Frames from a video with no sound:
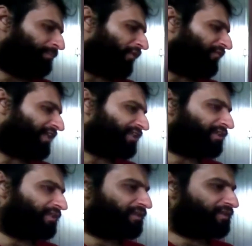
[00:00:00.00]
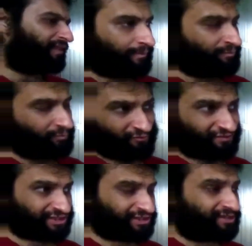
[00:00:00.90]
professional,
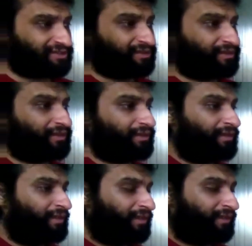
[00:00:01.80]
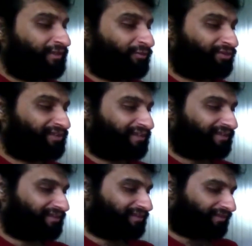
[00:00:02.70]
semi-professionals use
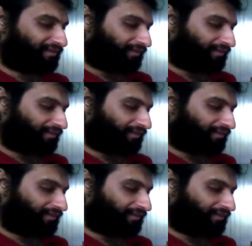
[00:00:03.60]
this.